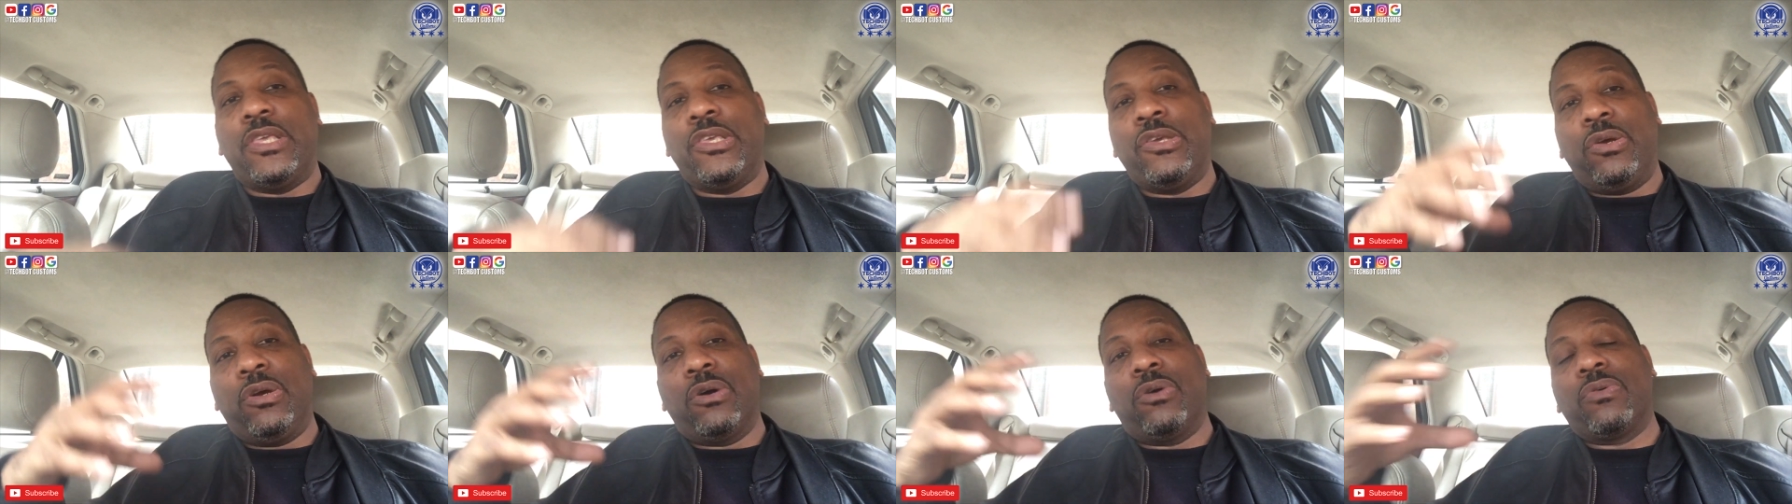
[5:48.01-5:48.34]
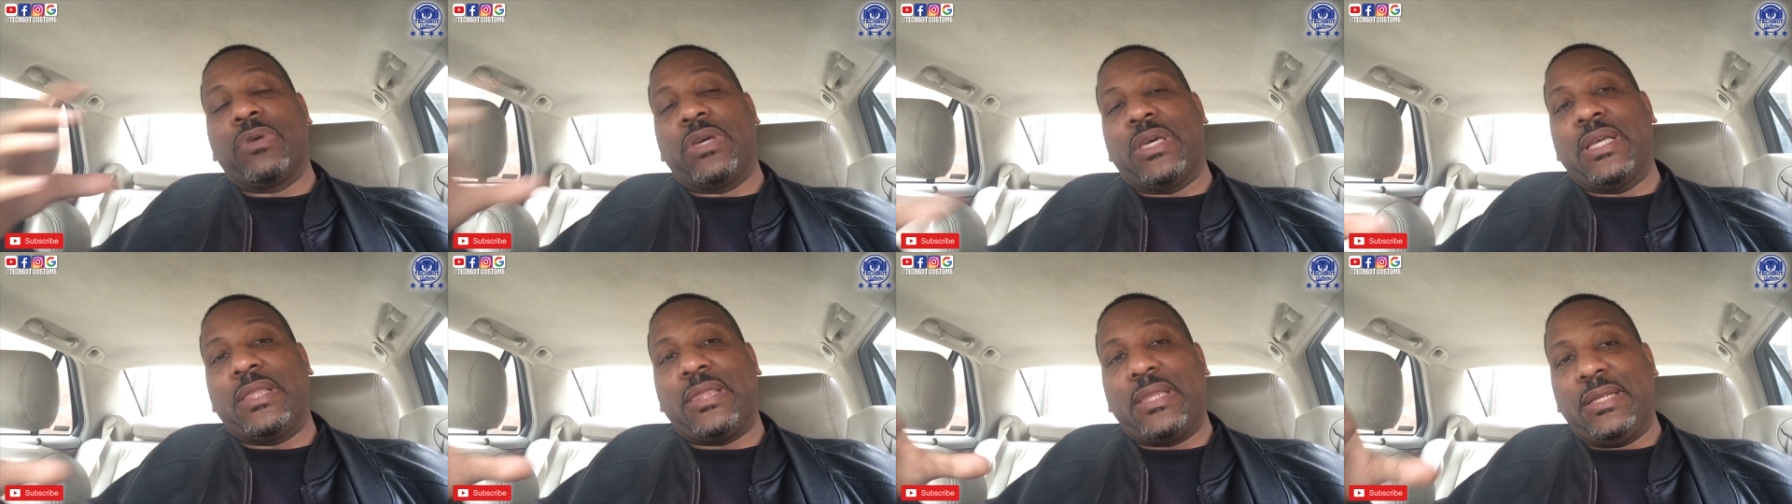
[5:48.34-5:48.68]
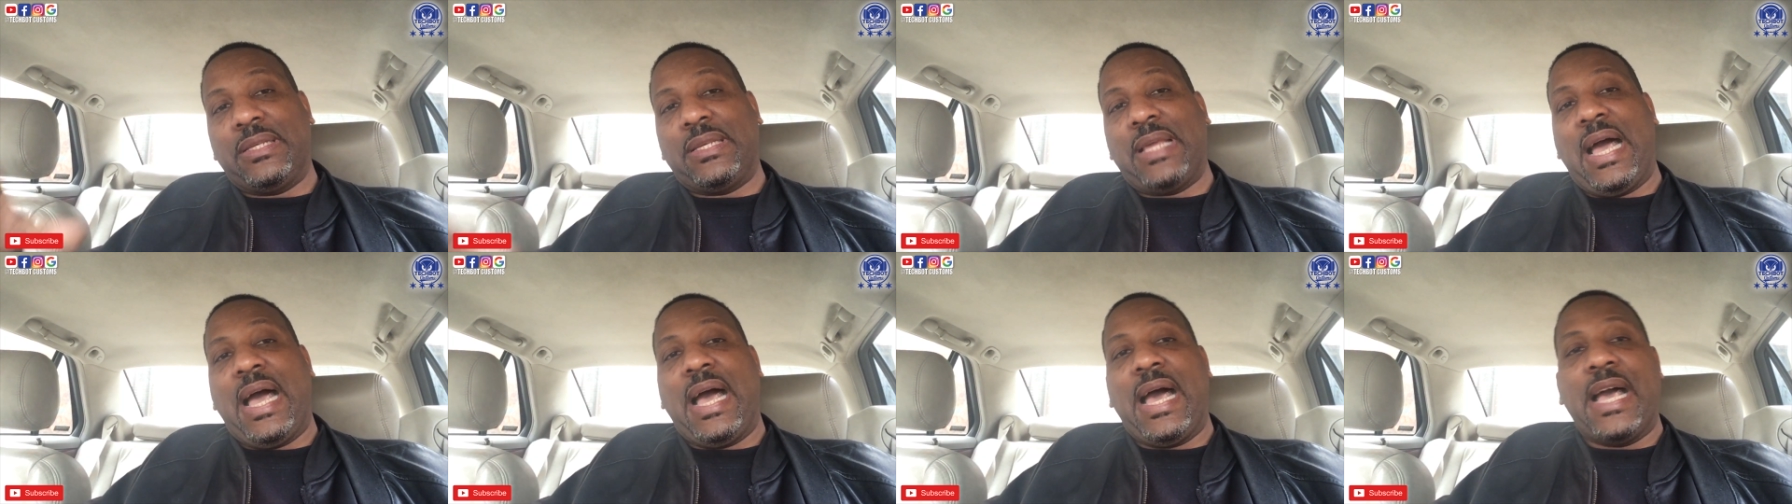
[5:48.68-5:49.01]
You're going to get the
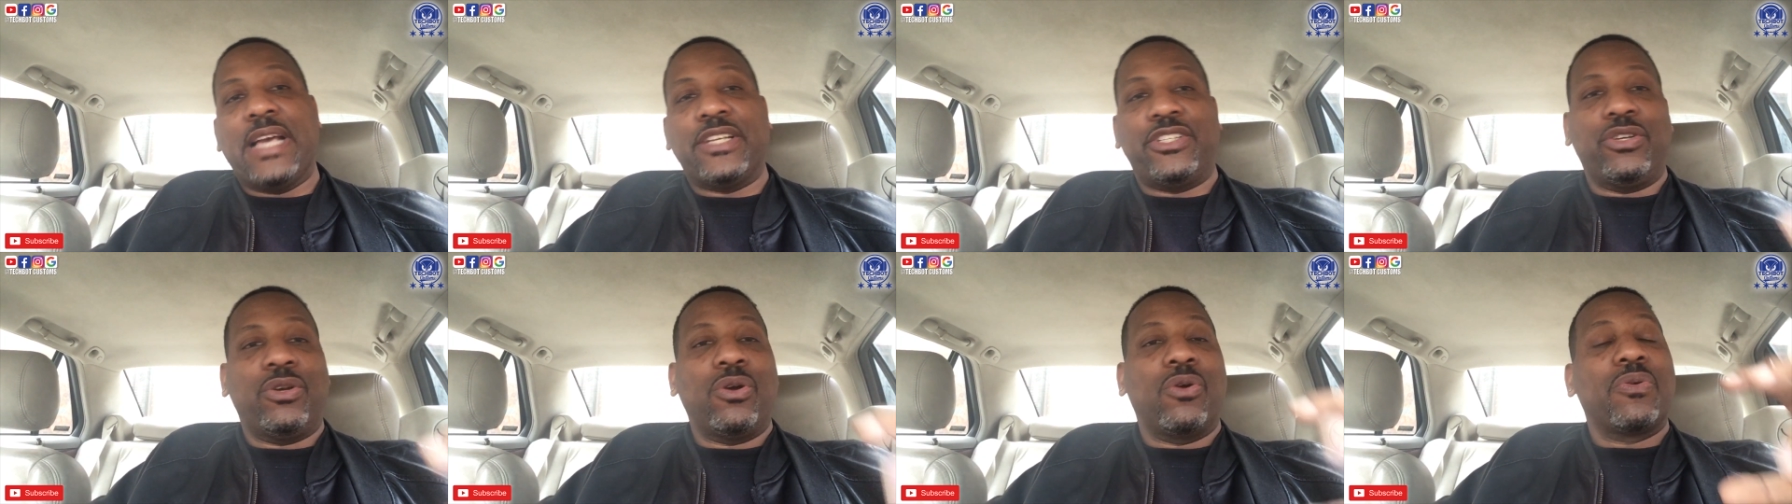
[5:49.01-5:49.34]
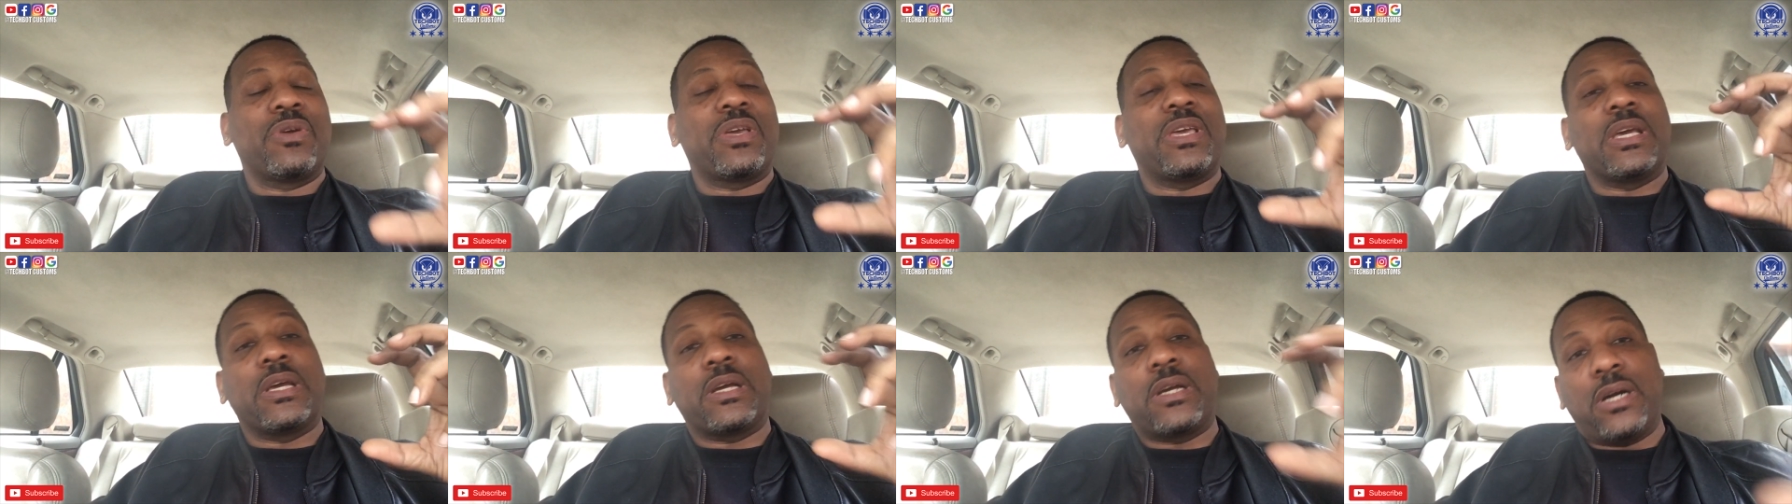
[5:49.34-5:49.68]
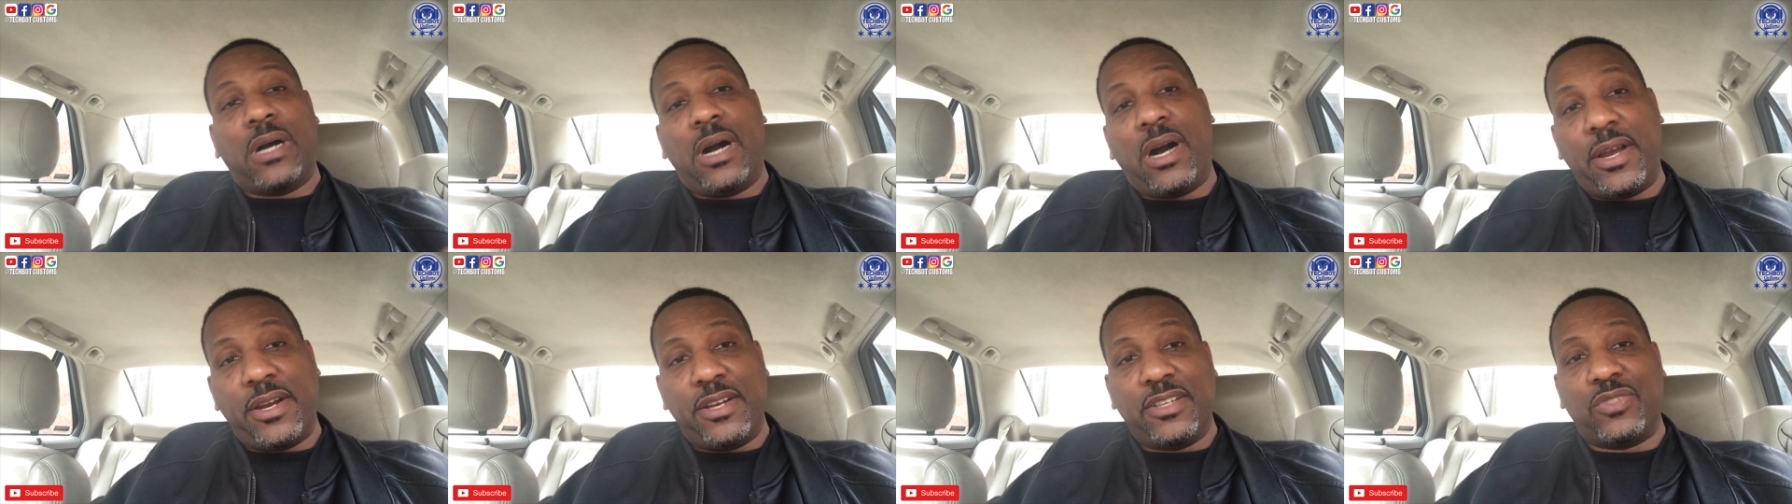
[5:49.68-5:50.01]
dies. You're going to get
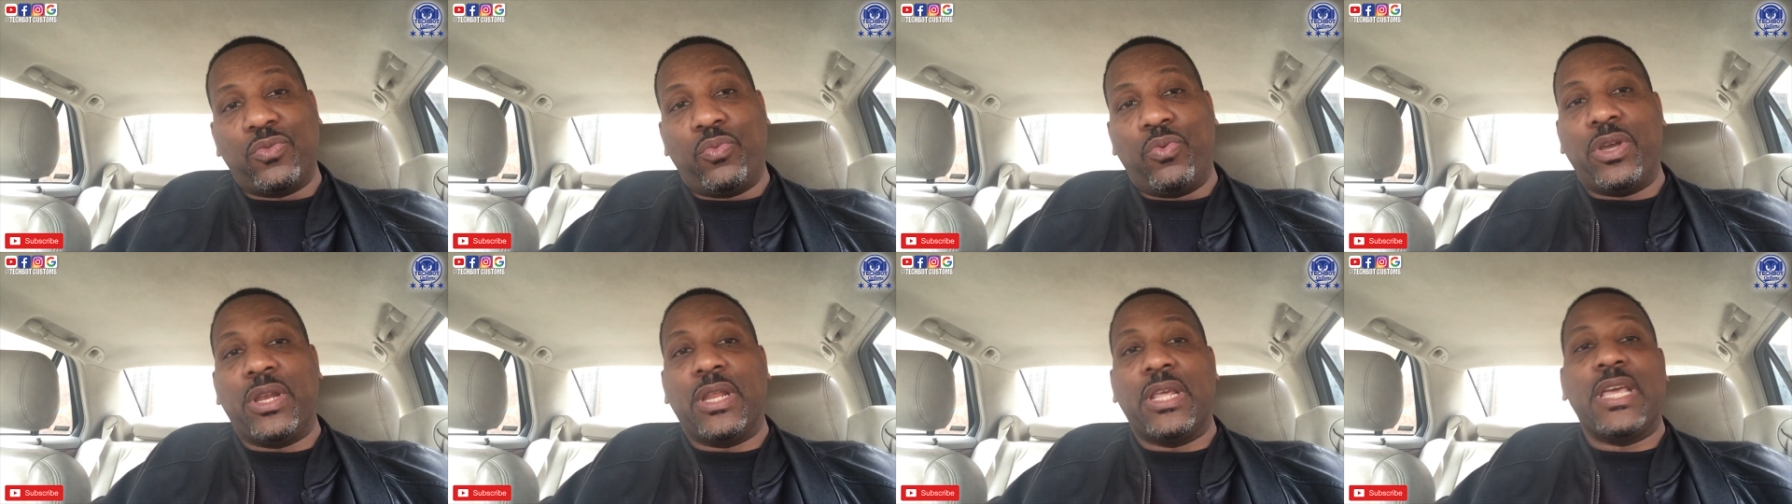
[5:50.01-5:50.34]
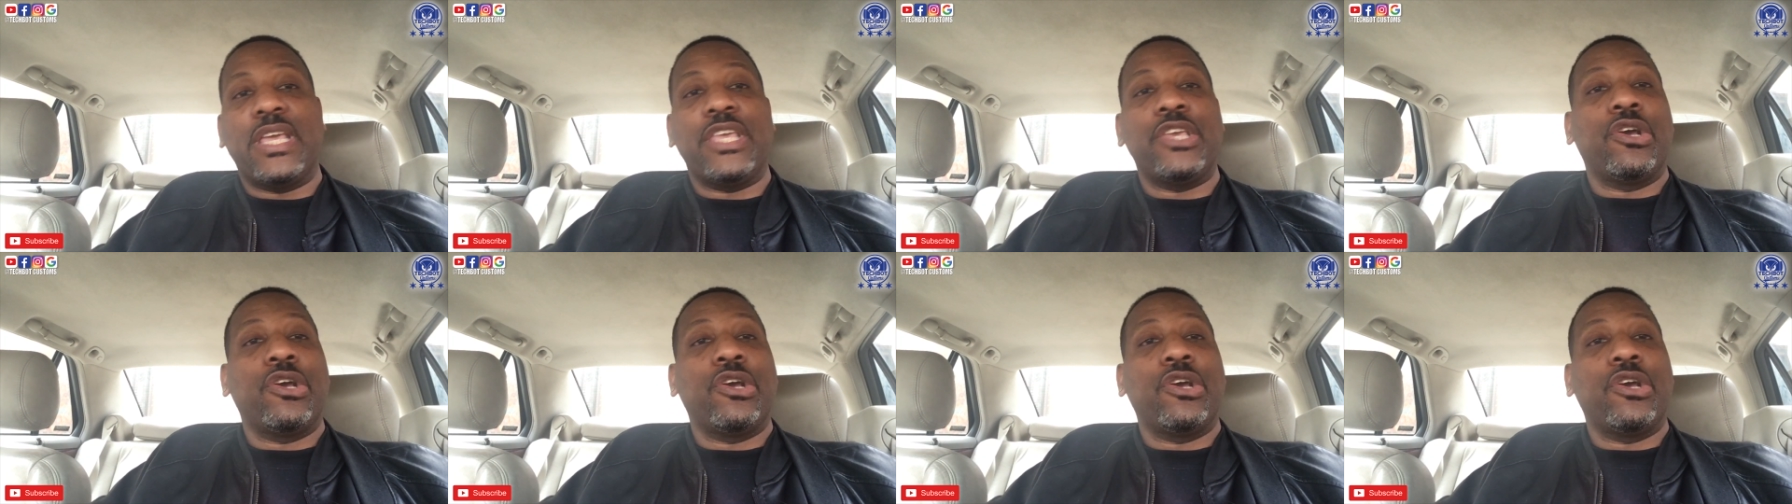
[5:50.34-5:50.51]
cutters with it.